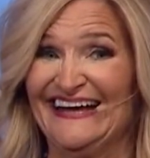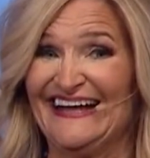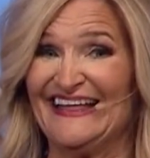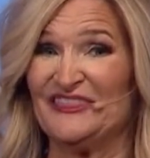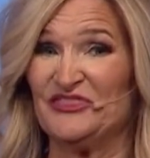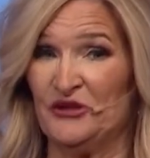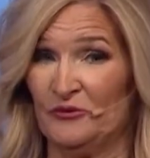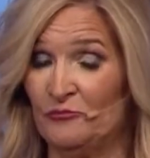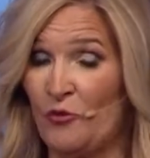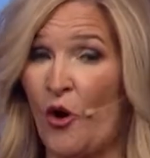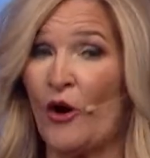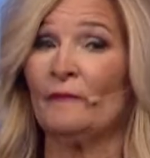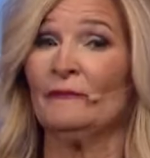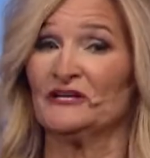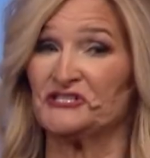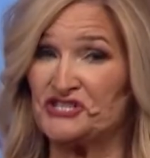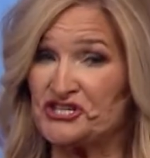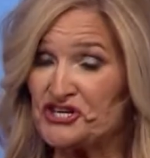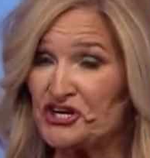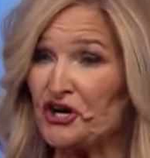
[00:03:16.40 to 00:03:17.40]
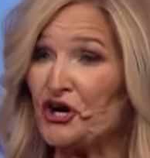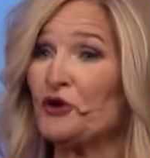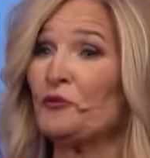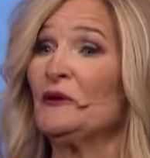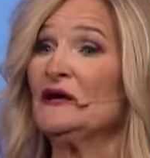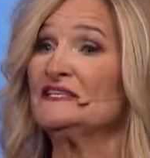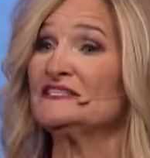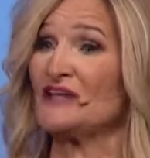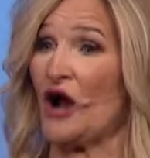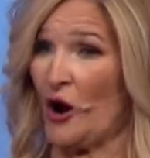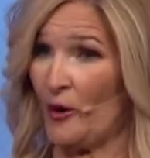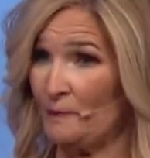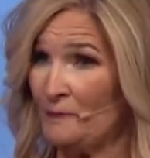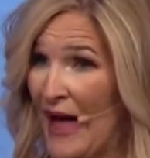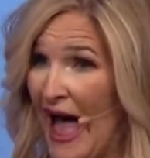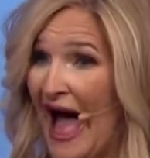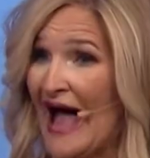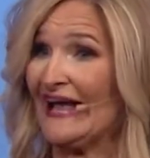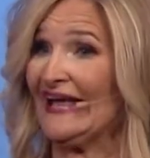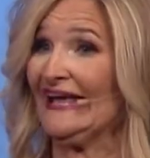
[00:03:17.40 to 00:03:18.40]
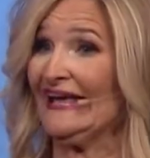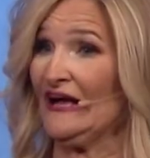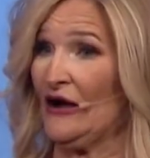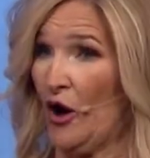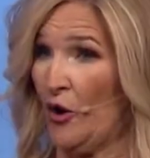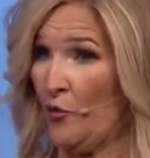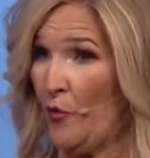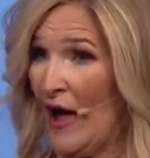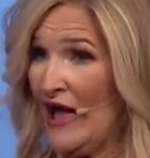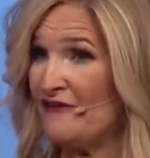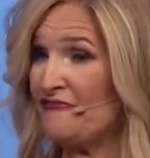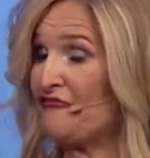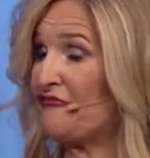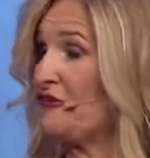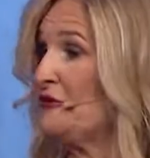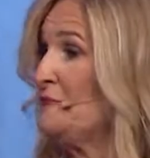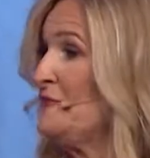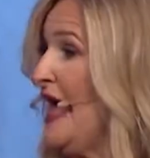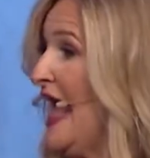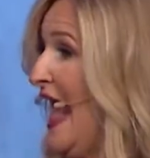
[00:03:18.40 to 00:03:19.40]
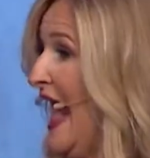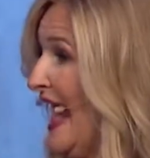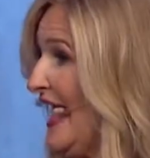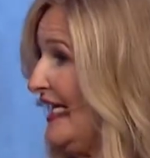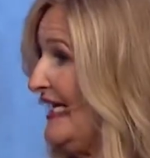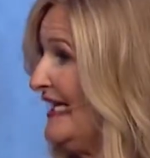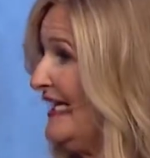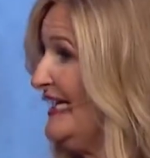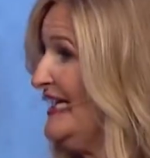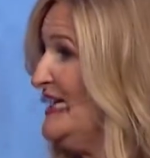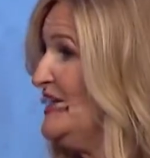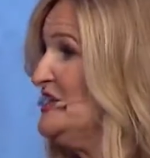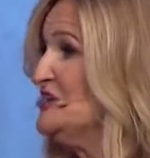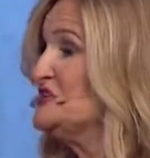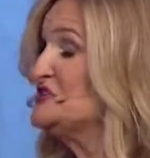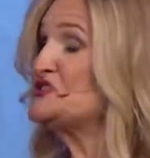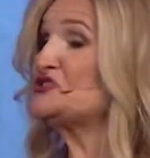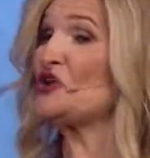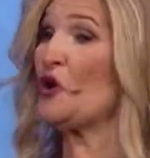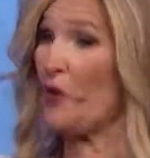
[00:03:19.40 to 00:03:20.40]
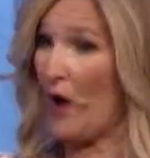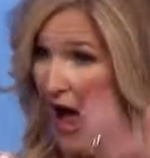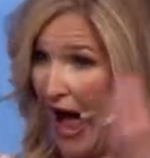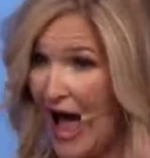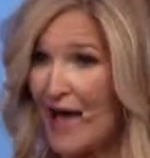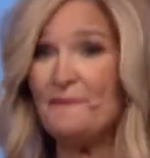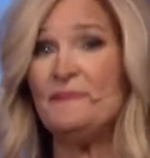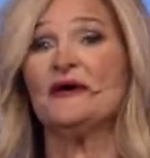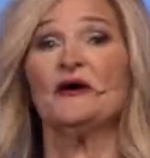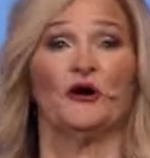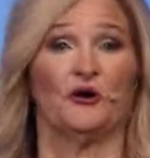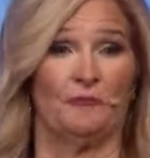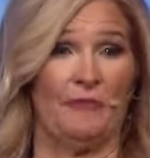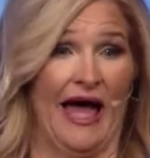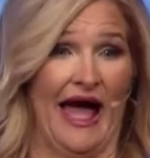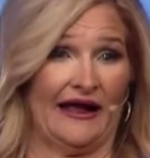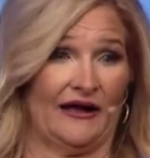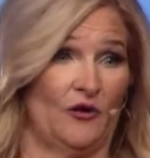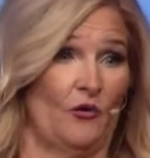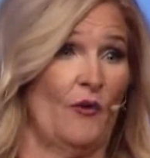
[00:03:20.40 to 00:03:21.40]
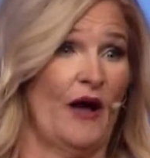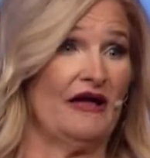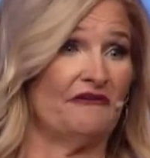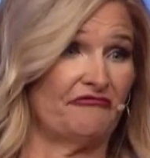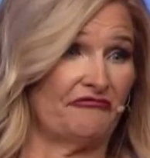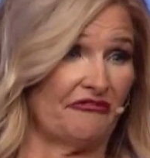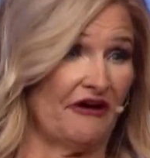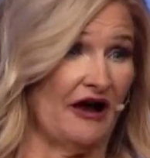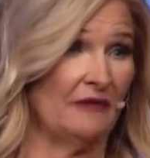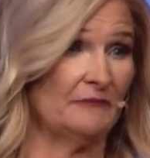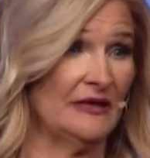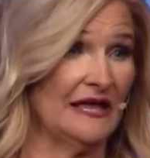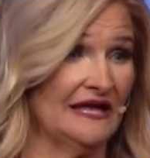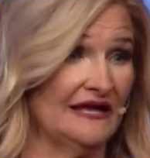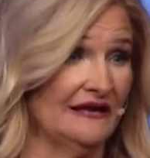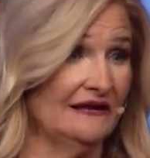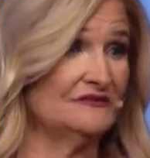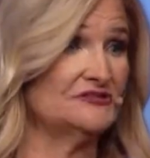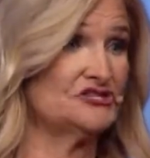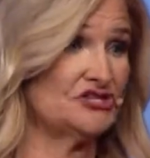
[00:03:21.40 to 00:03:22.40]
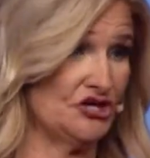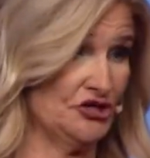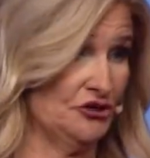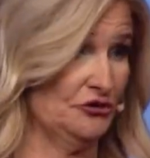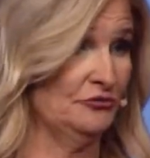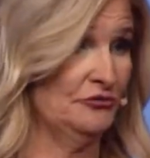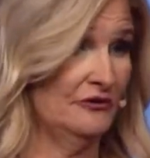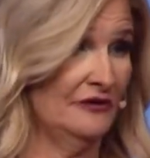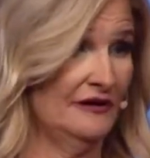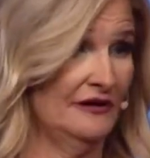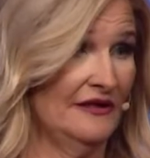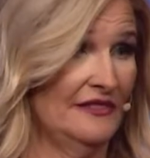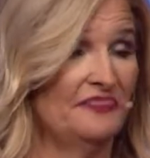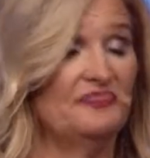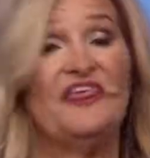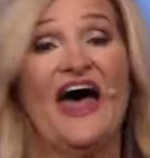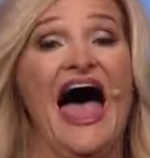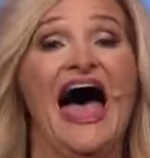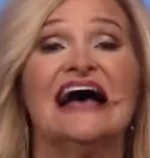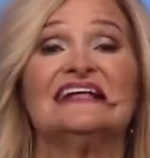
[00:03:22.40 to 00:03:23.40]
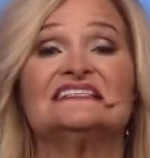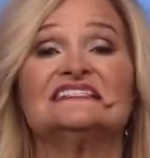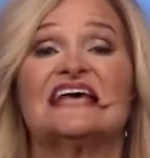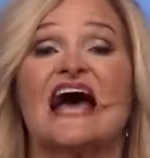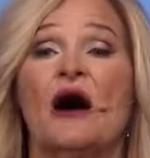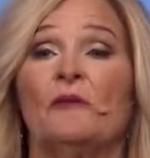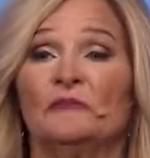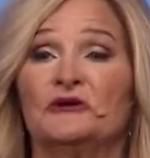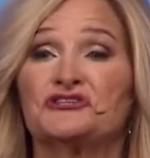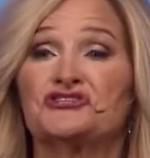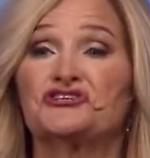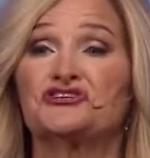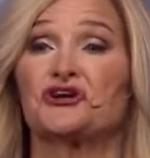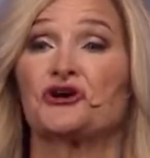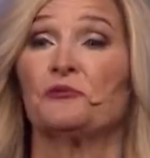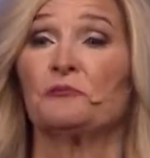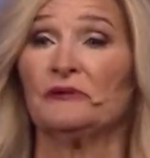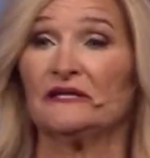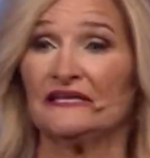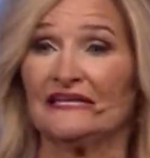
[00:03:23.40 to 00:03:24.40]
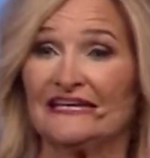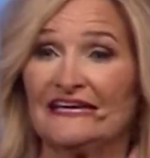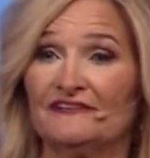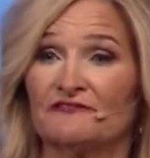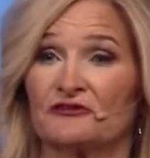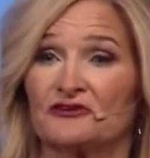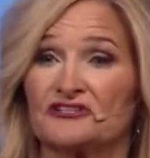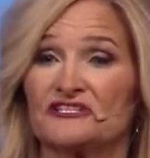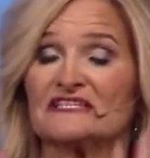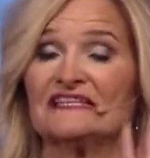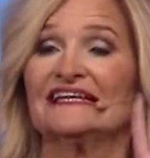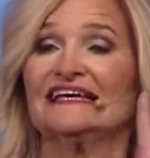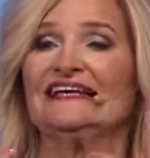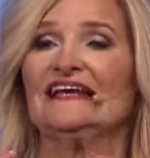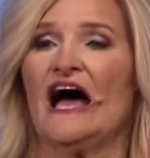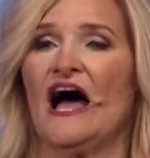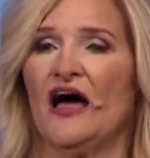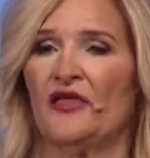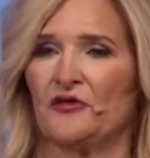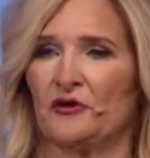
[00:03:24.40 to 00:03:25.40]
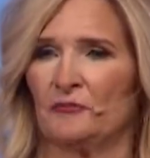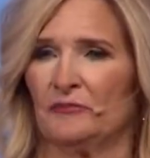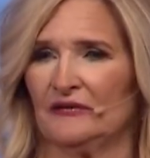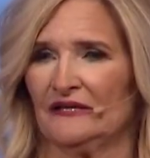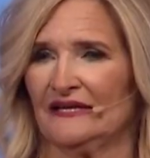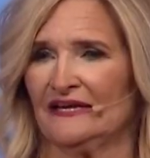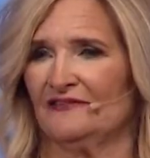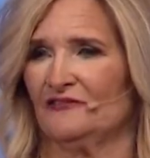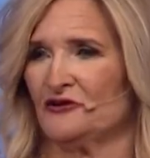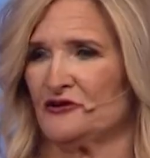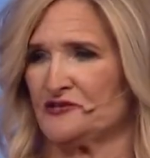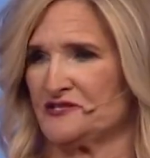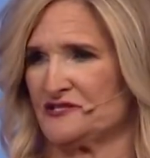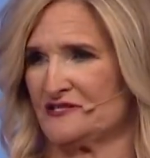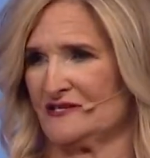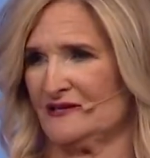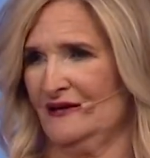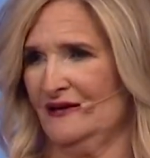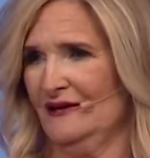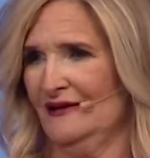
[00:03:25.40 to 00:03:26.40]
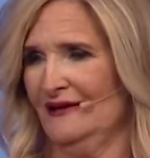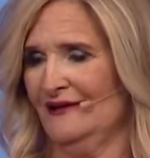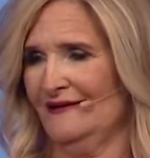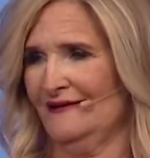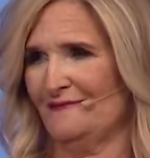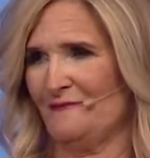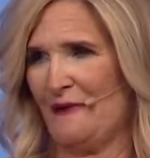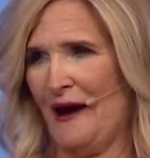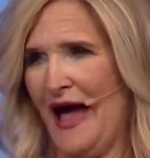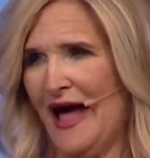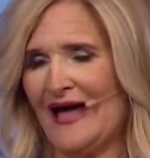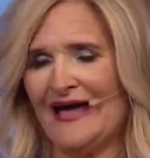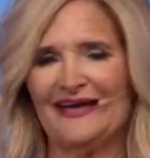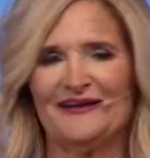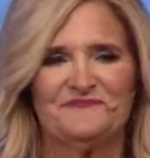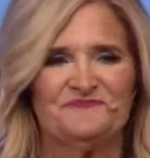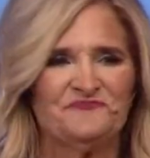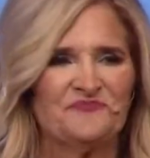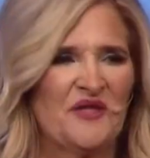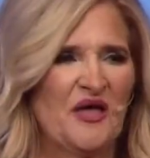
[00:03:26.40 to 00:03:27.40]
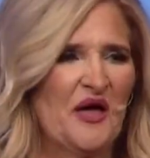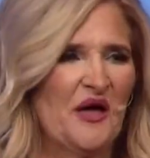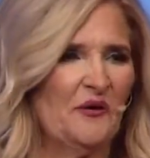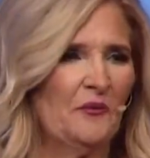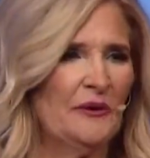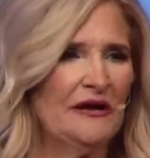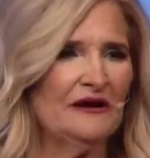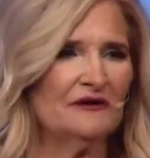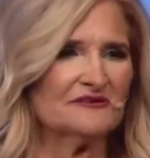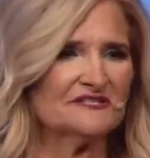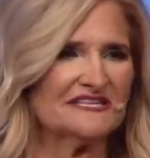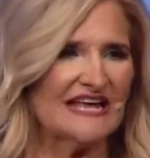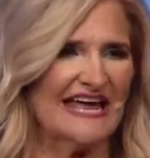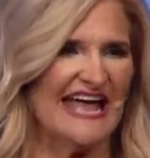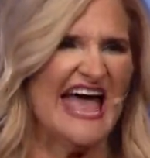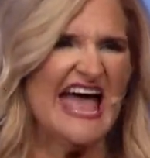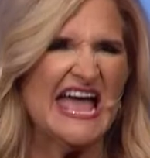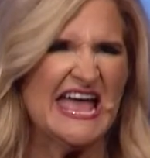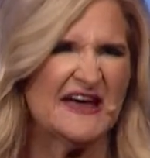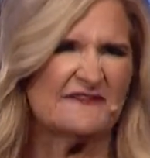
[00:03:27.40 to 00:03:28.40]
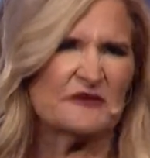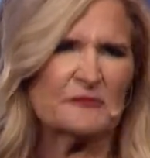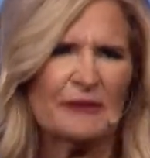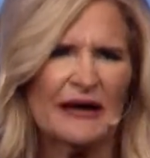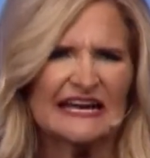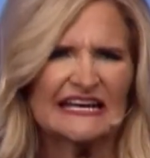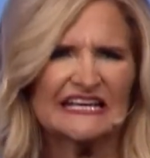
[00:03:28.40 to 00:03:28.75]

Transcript: The more mature ones are backing away from that, so I better back away from it too. That's how mature believers lead other believers, right? We don't say, hey, everybody